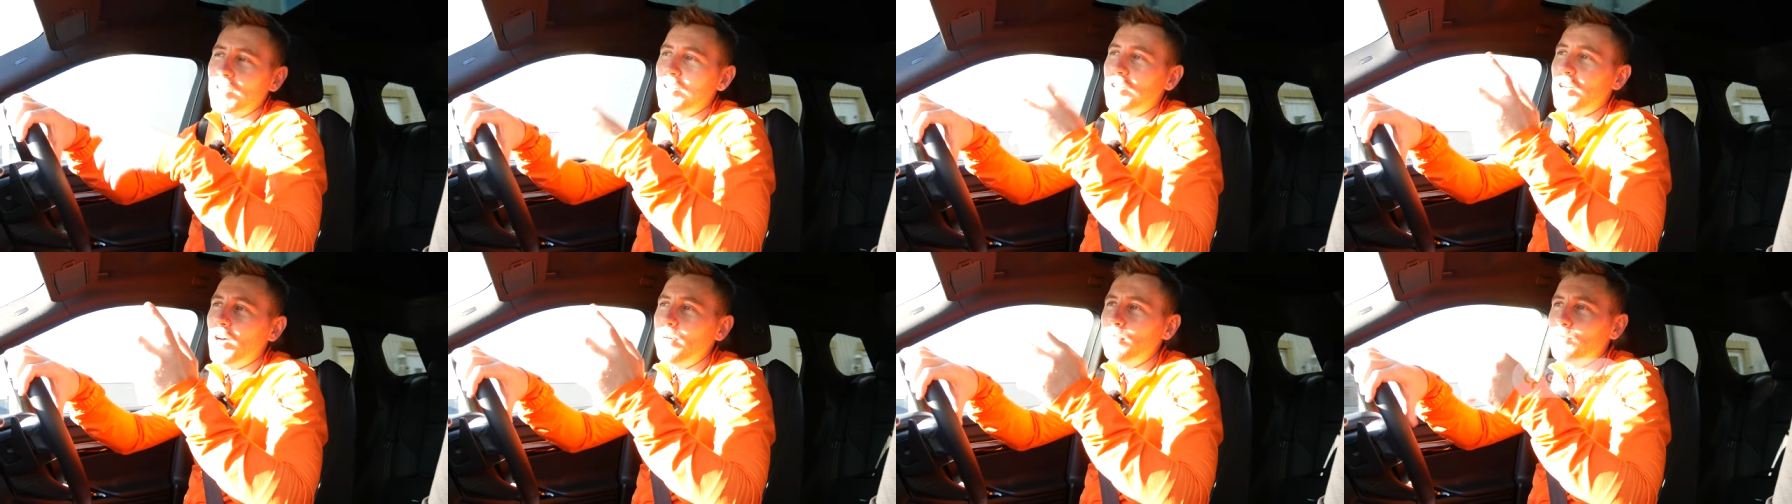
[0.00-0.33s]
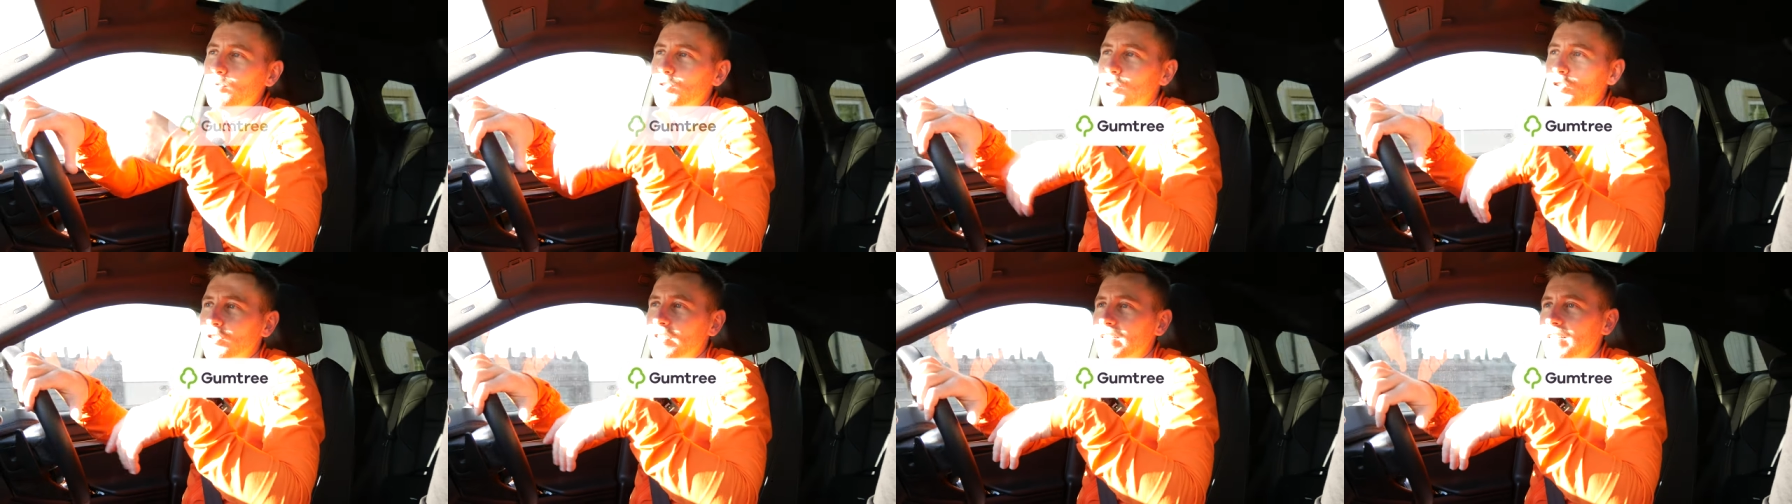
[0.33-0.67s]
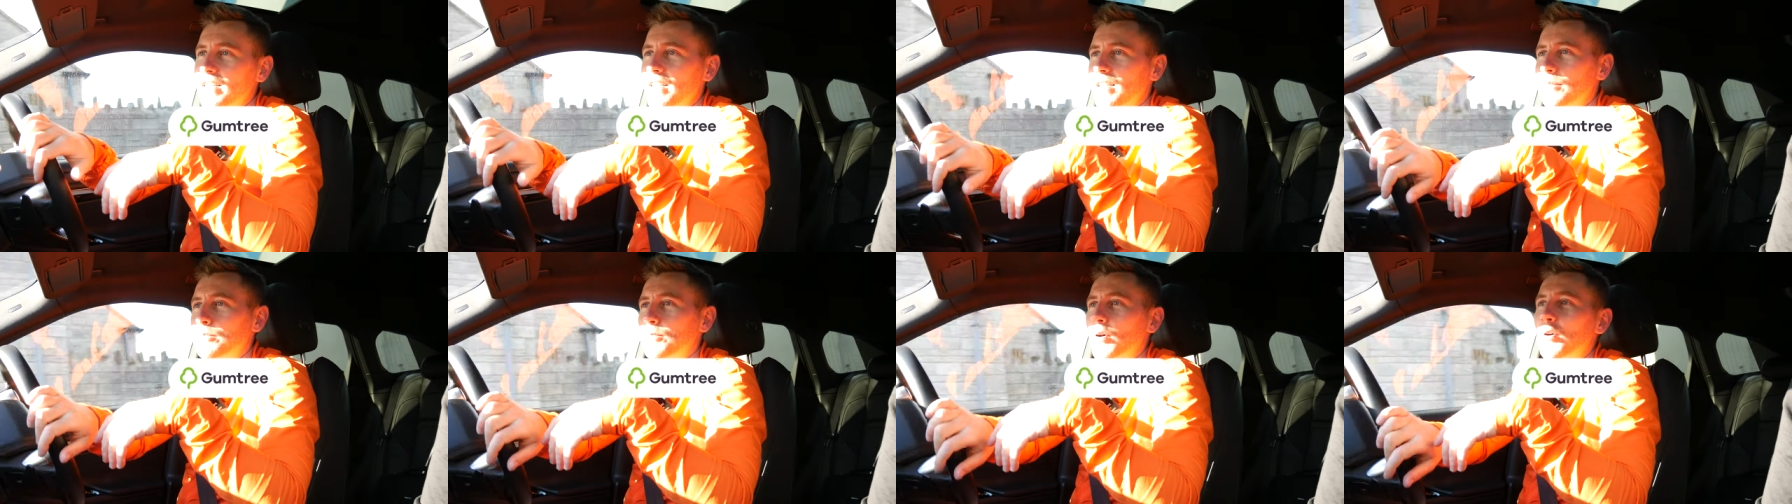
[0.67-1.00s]

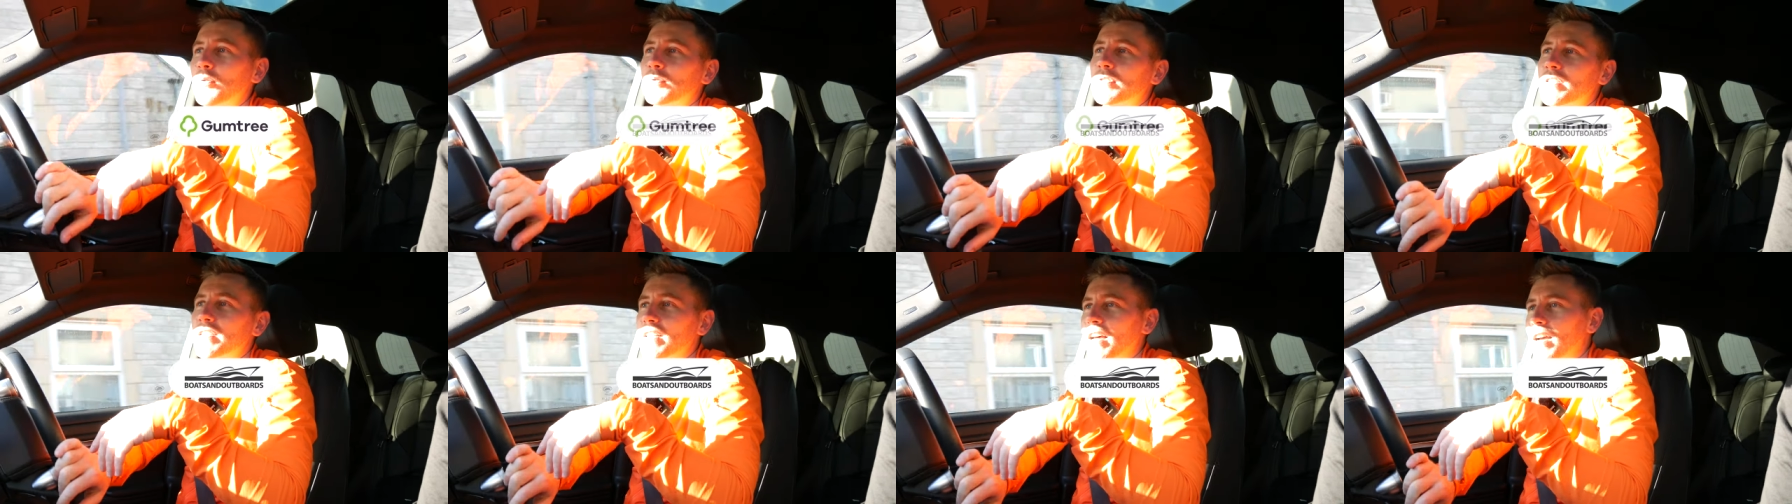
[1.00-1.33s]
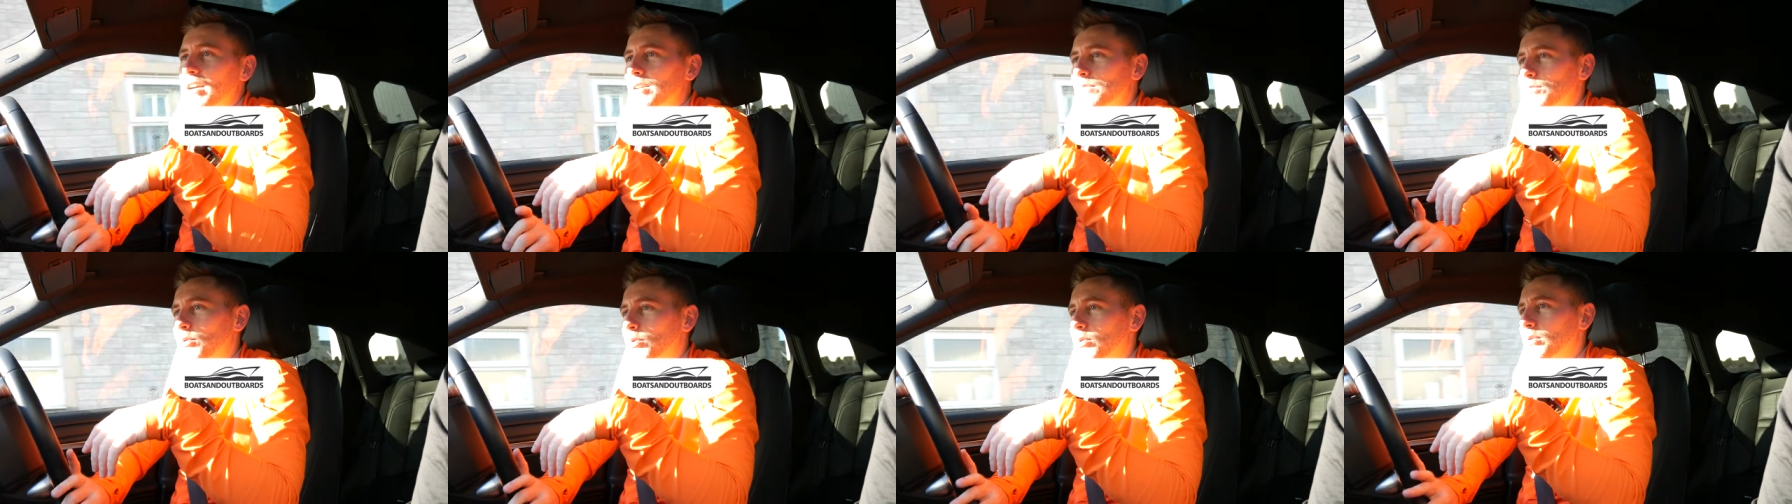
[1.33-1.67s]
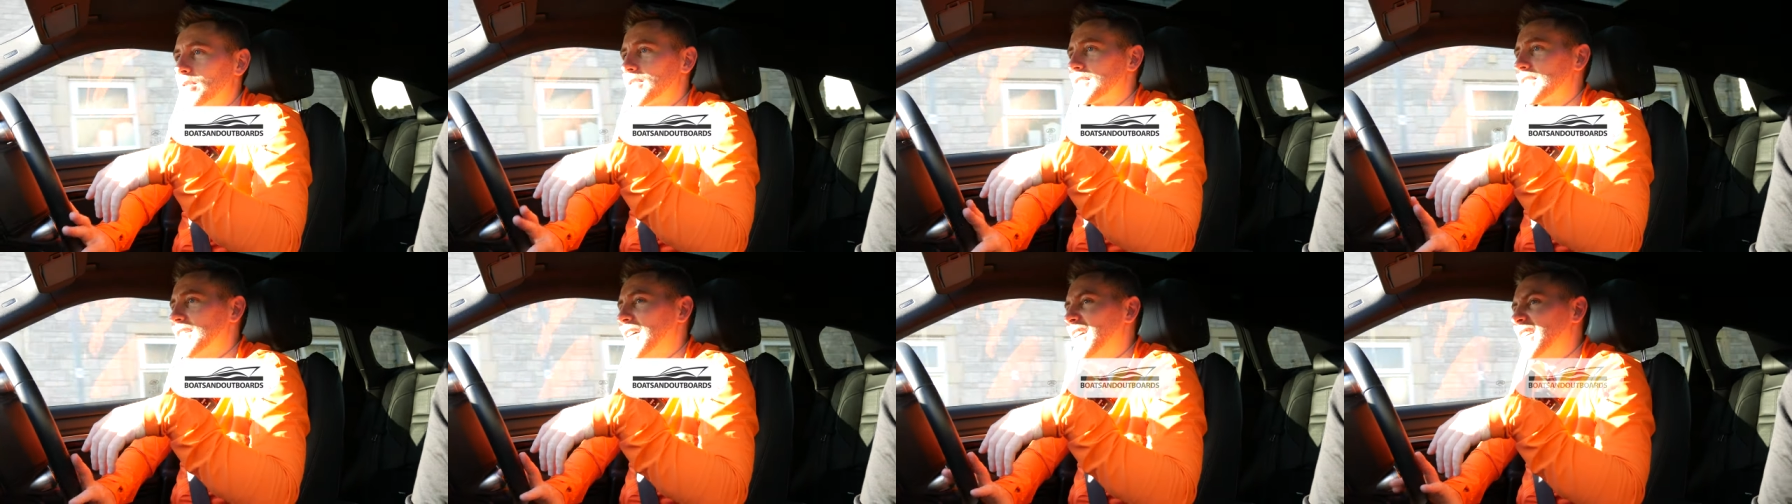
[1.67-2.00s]
Gumtree, Boats and
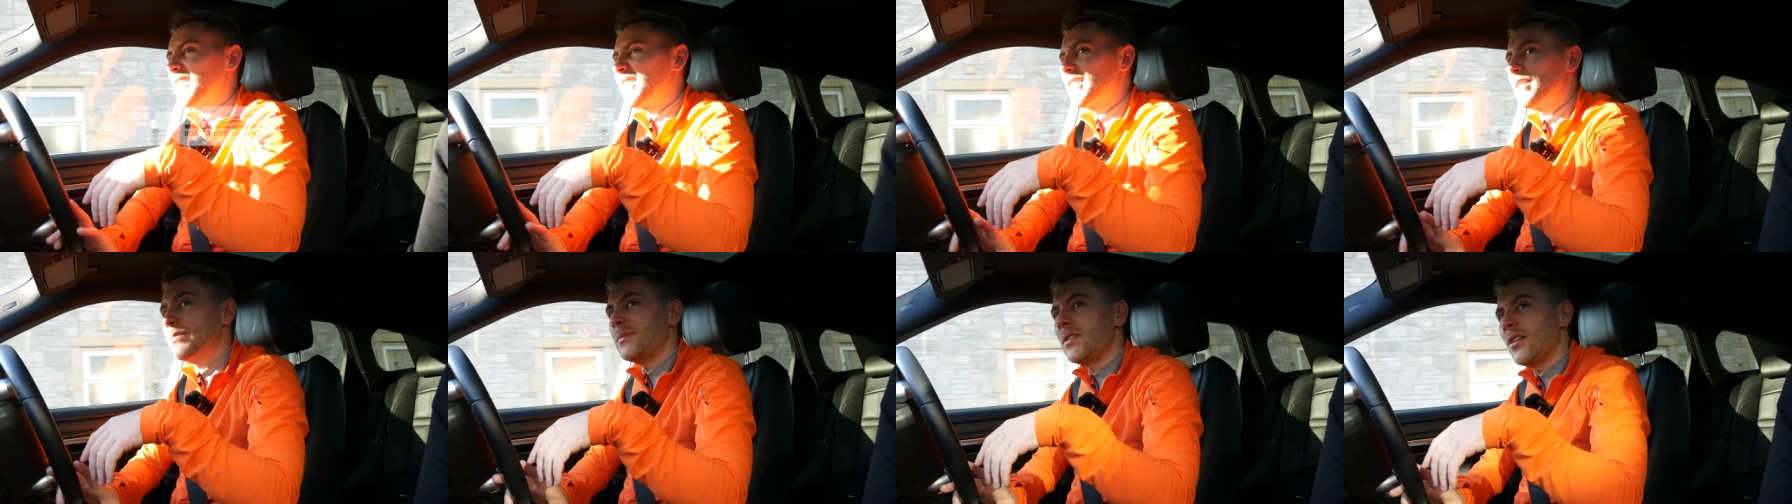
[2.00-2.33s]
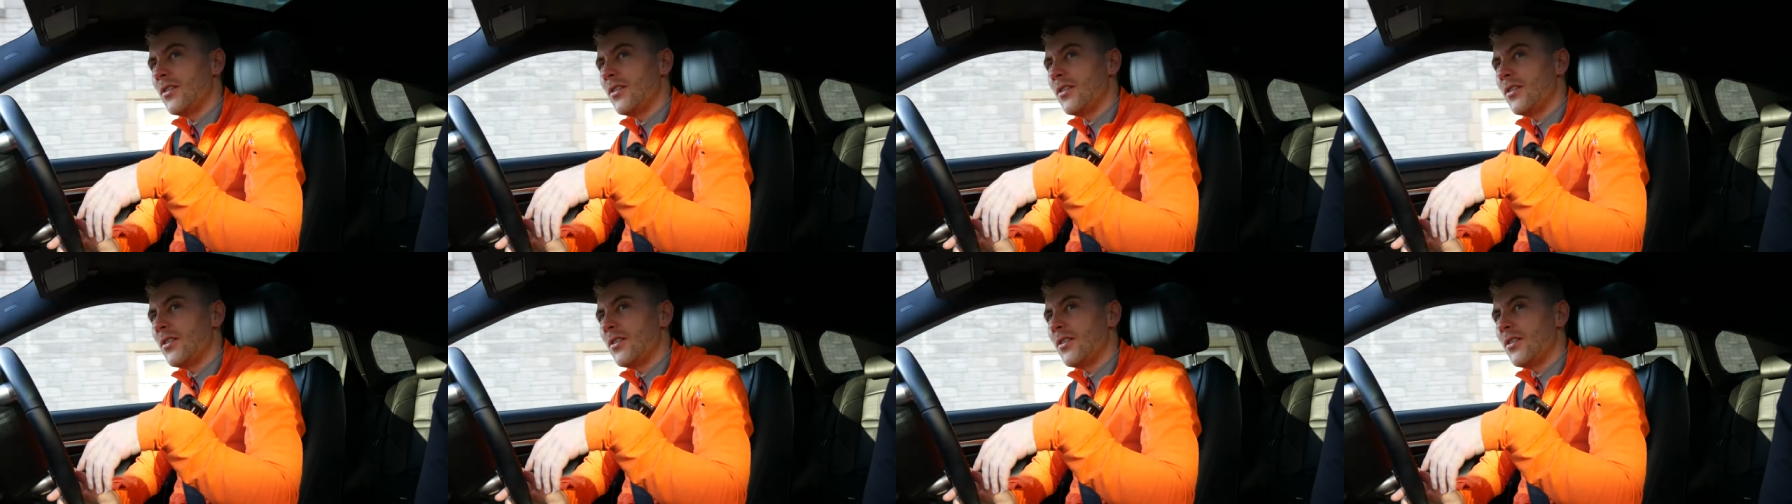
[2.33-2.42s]
Outboards, and to be